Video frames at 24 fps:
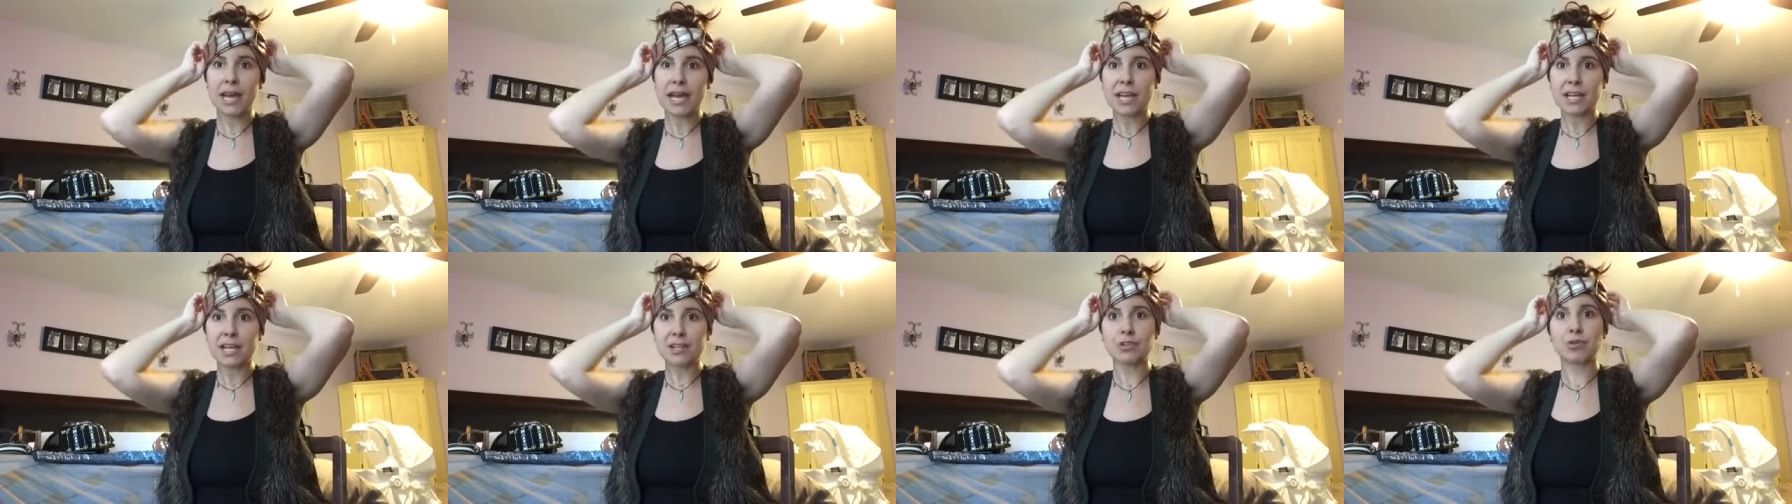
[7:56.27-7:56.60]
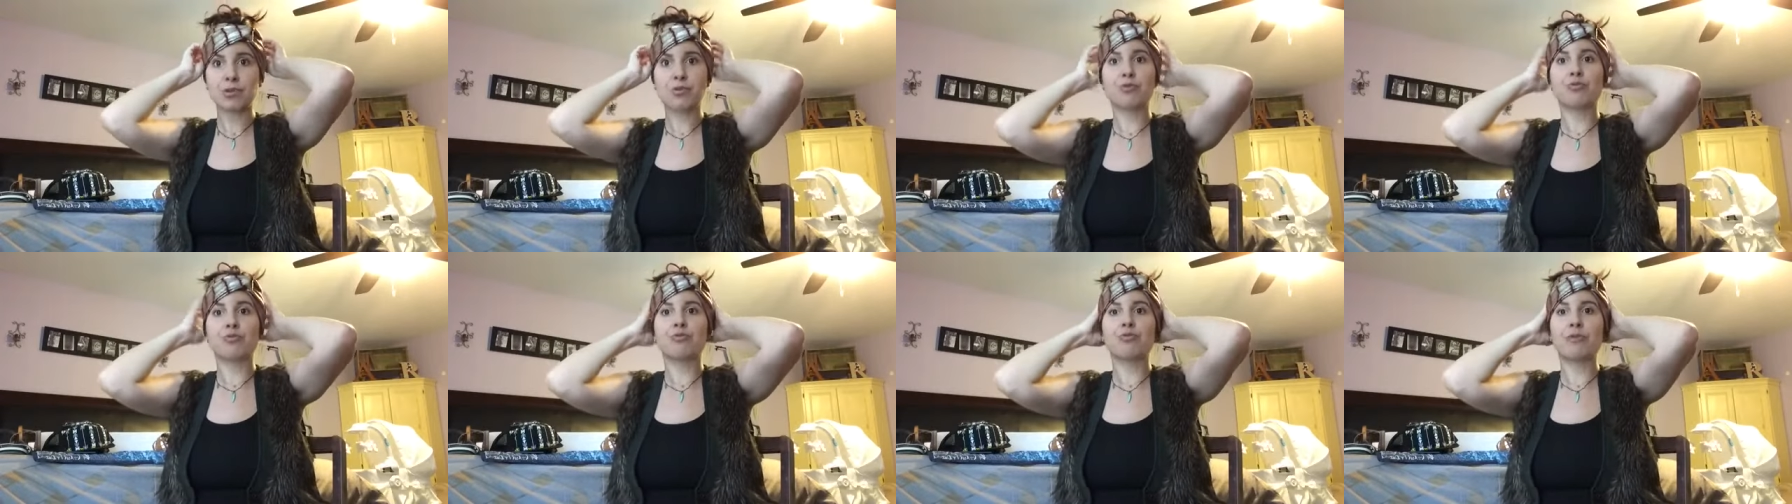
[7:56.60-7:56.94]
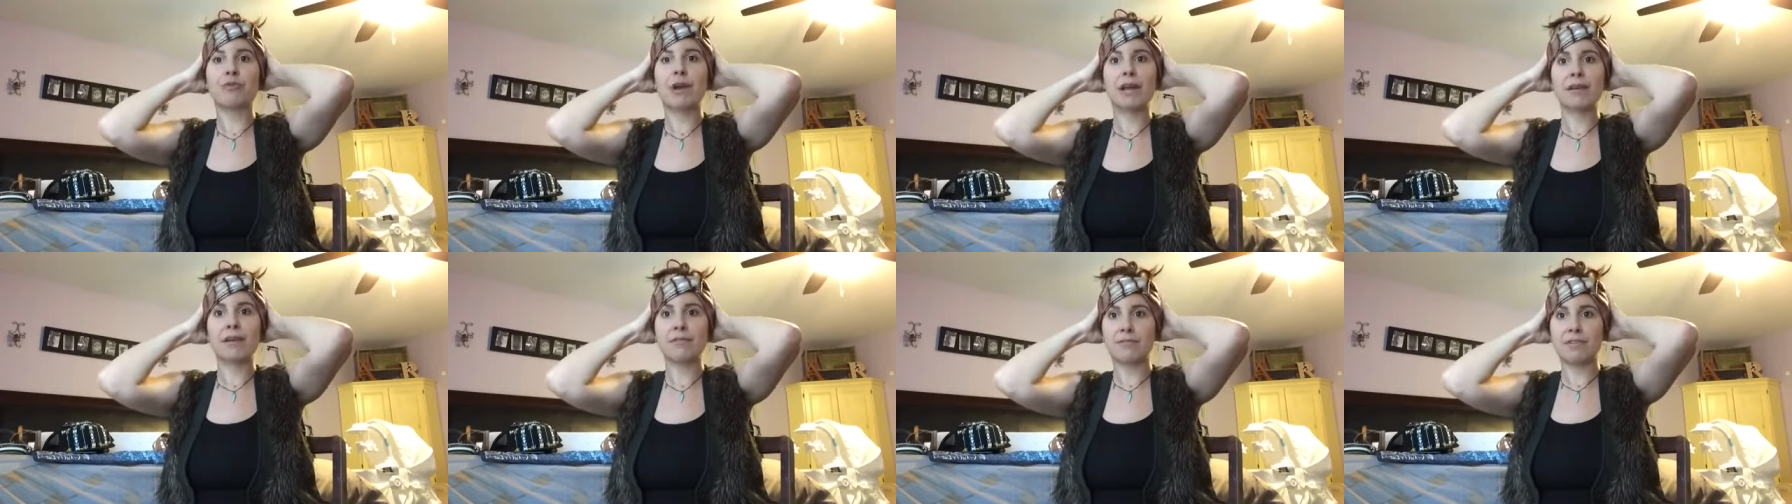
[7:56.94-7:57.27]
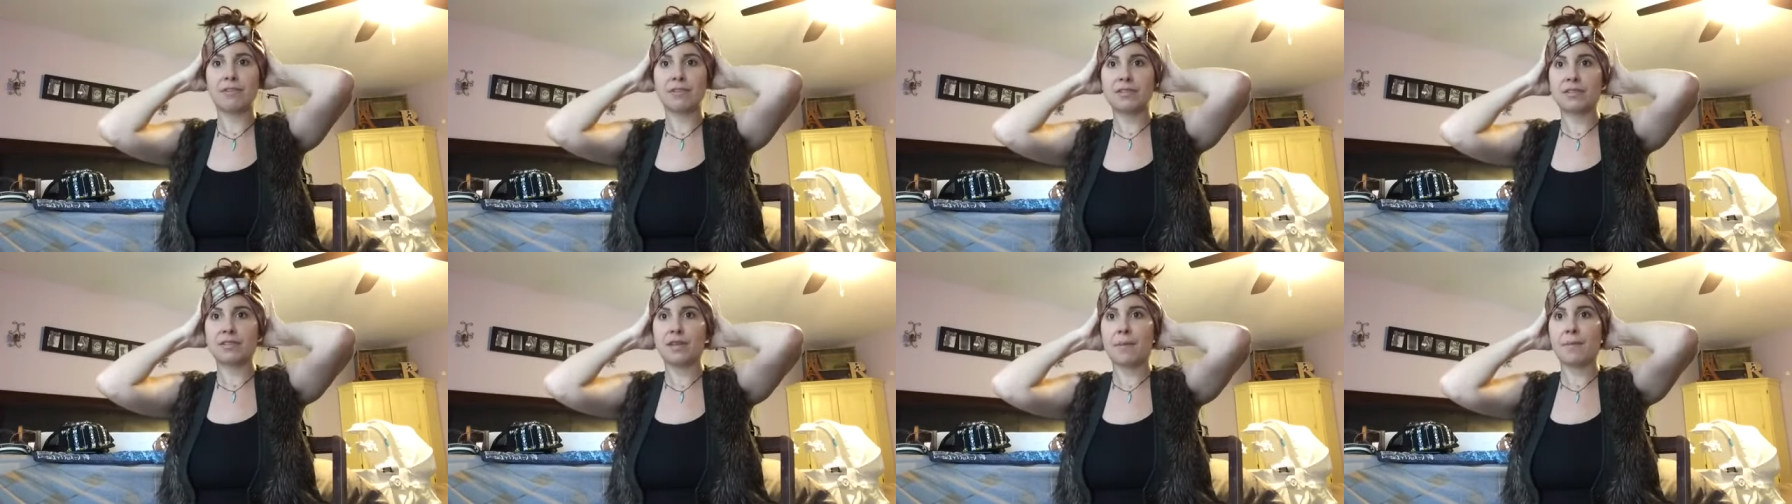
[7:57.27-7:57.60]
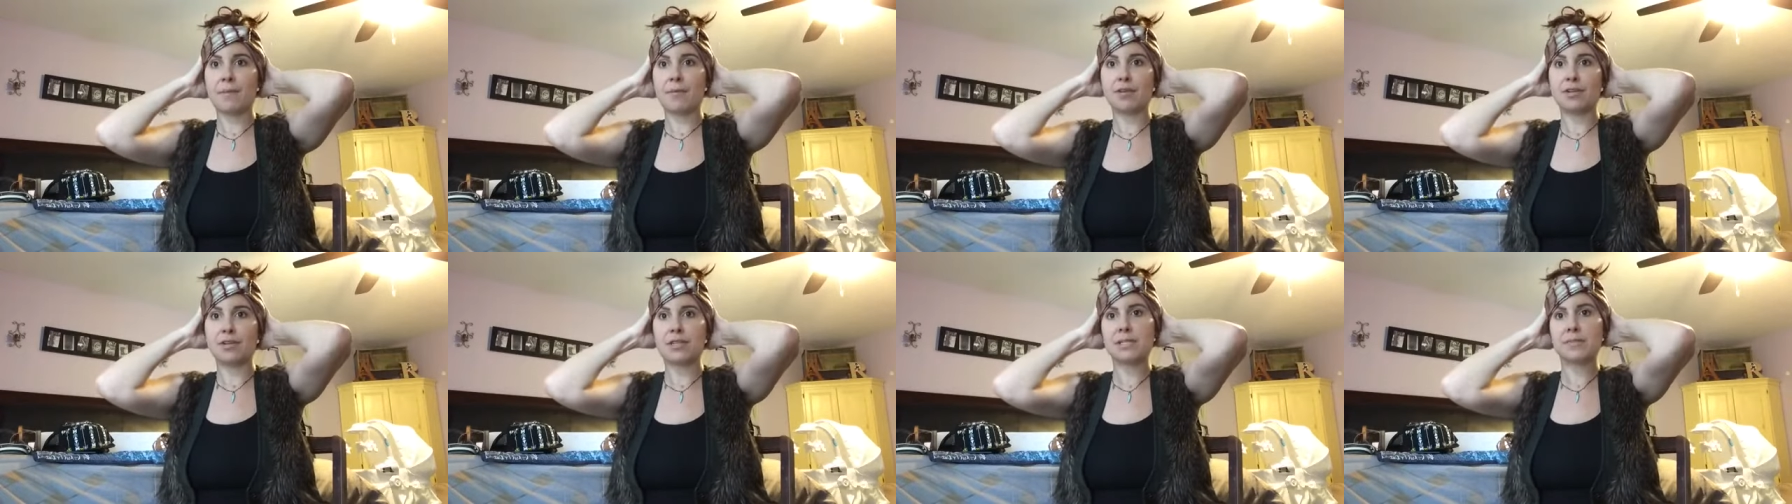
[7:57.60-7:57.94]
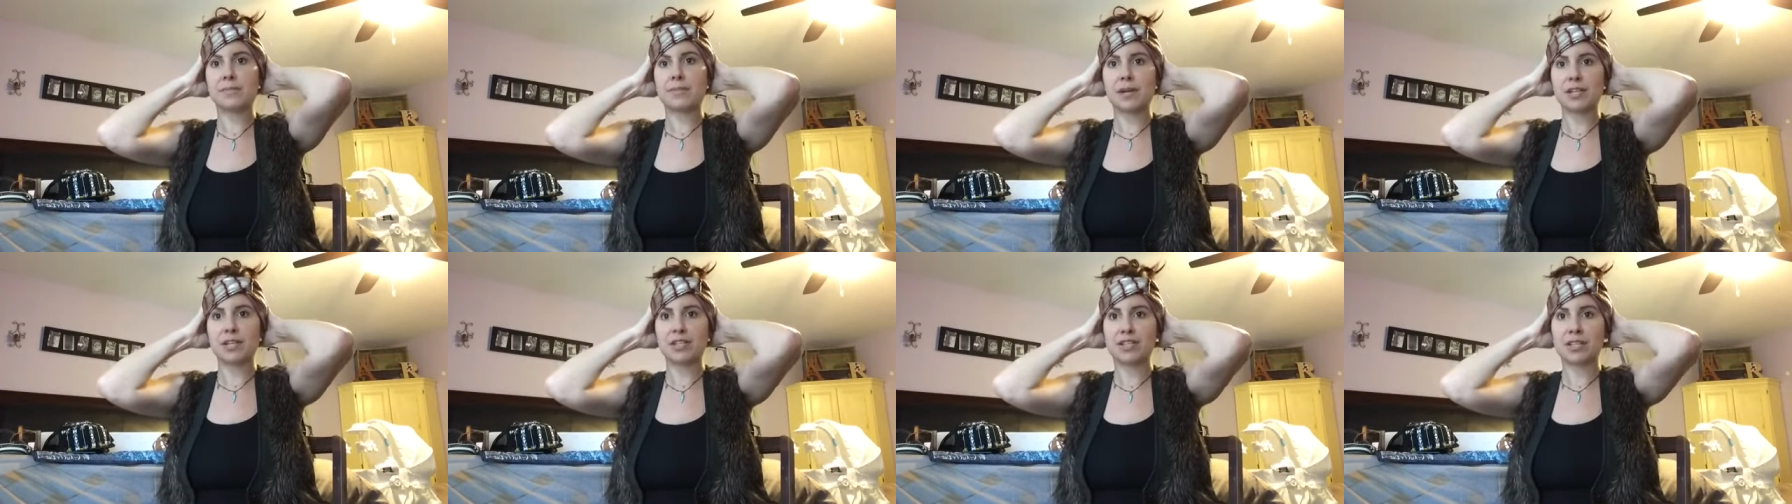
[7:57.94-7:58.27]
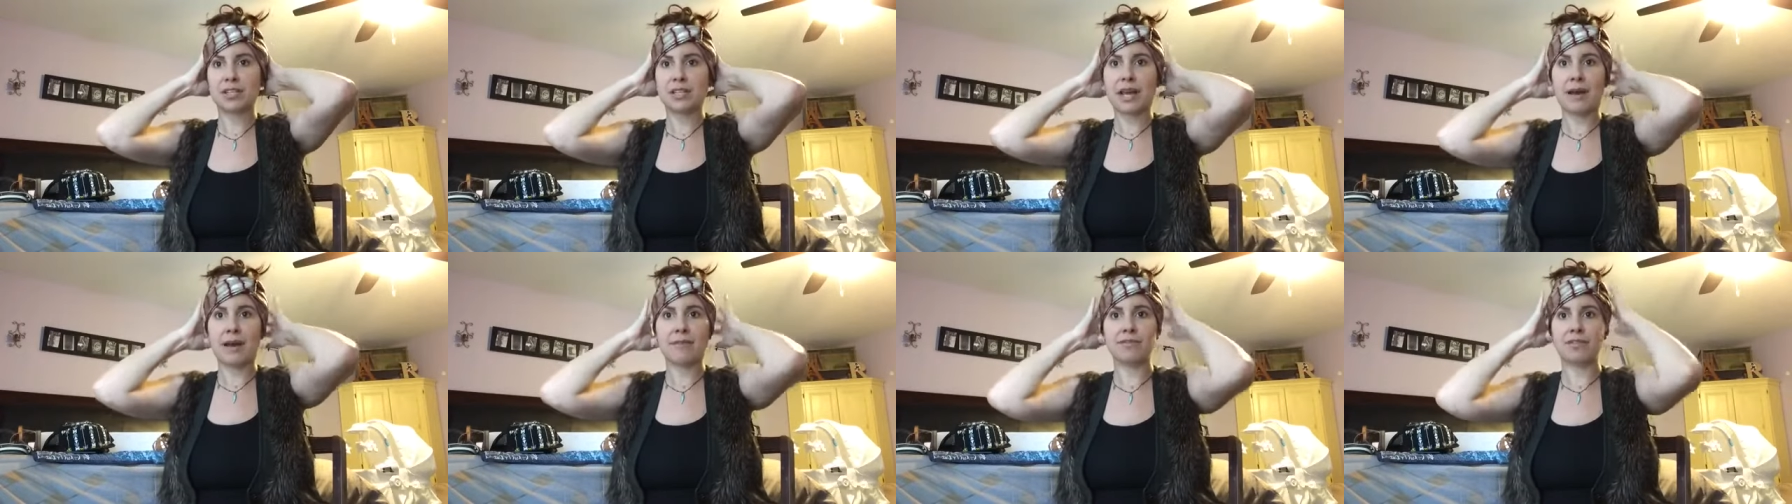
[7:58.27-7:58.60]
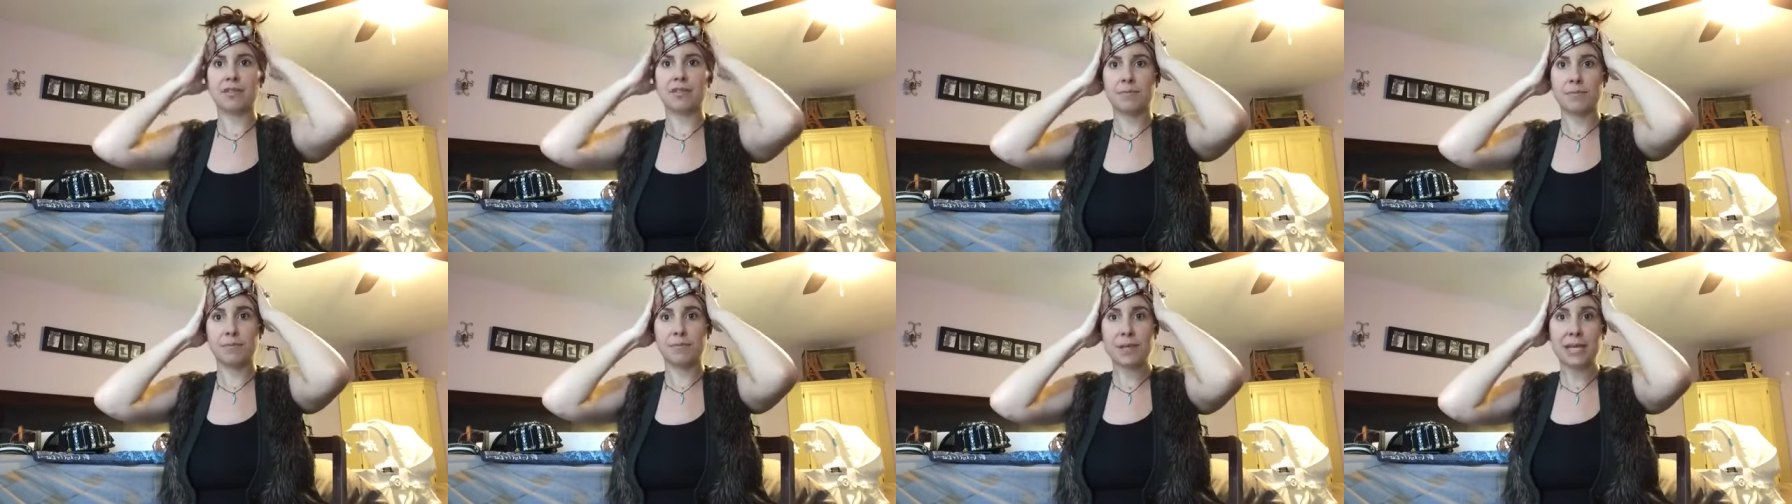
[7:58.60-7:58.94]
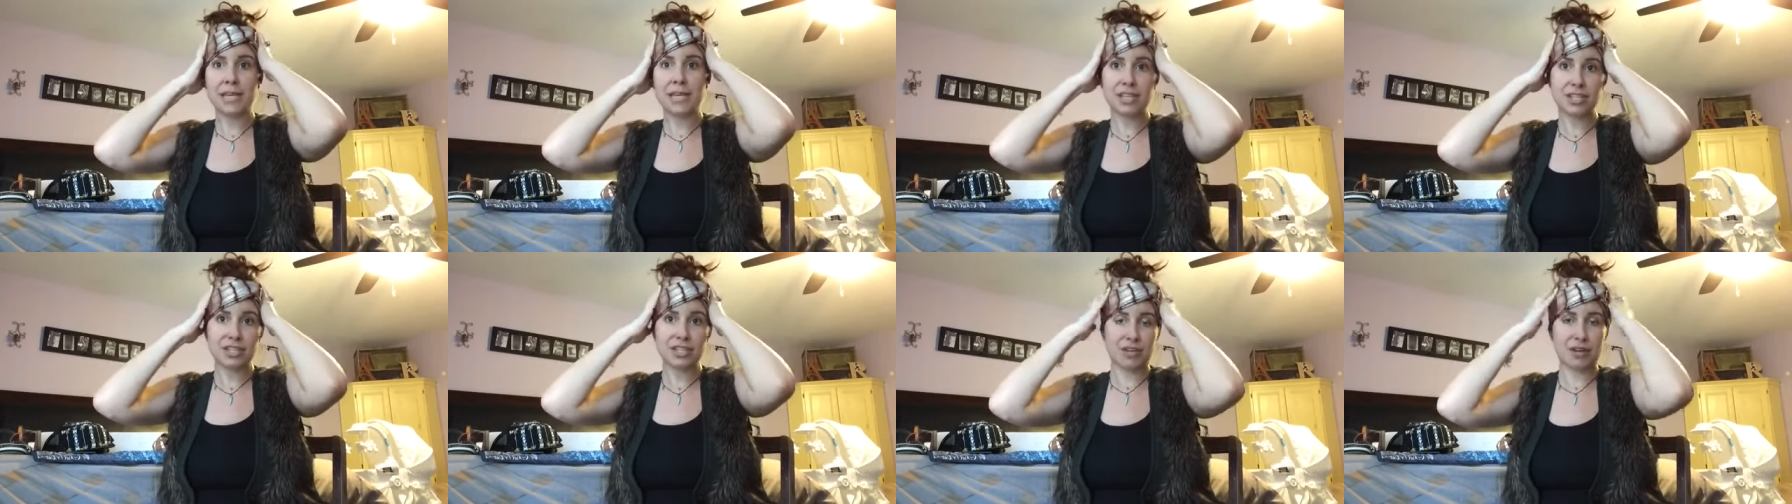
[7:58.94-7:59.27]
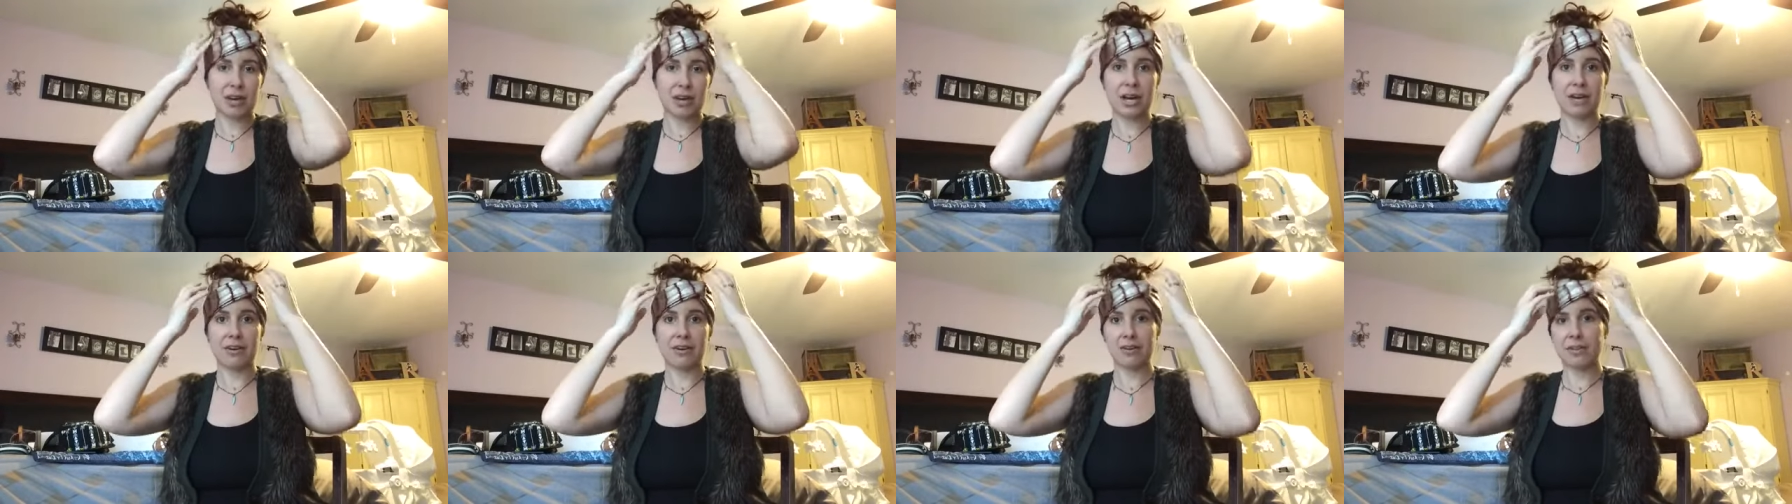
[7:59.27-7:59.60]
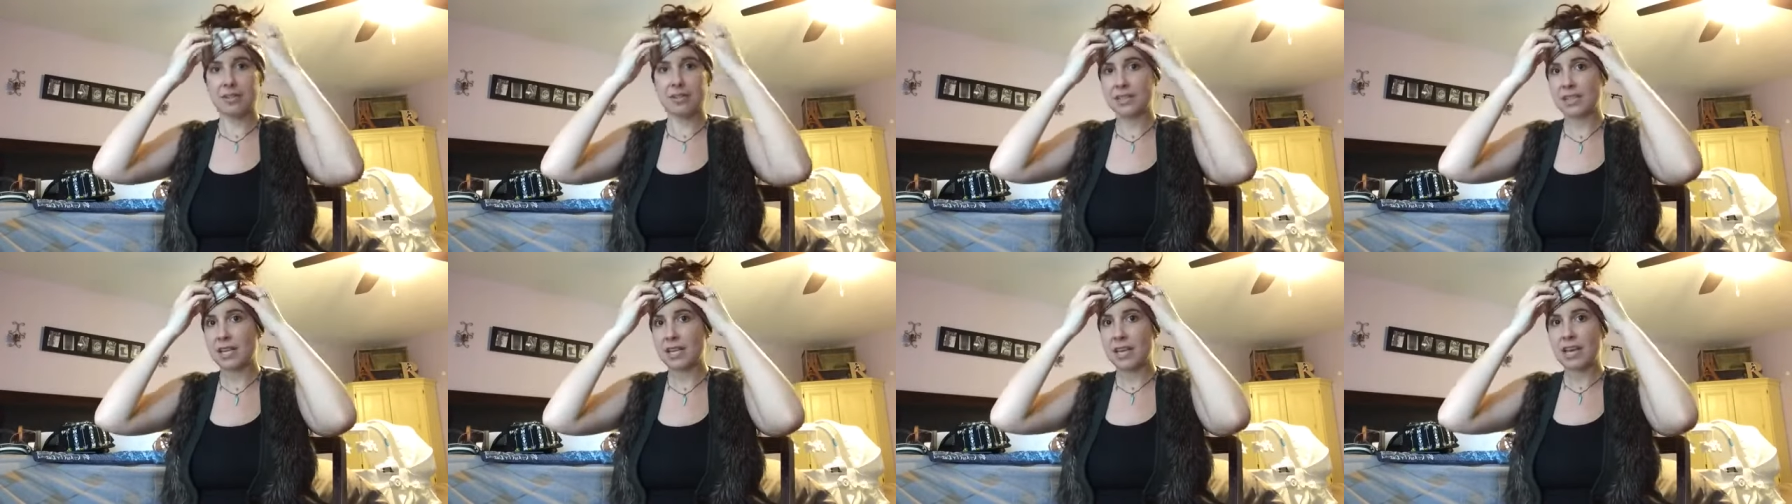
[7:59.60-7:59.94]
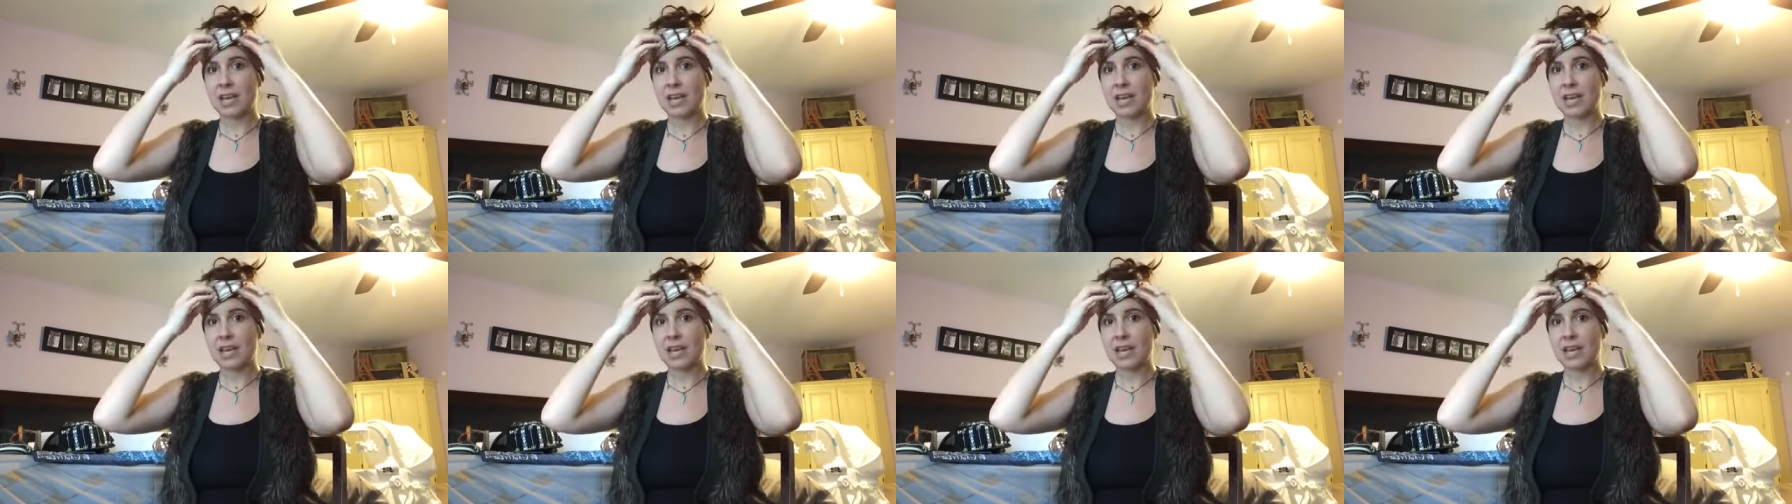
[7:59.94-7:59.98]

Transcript: it's great for summer, especially after the beach. Your hair is,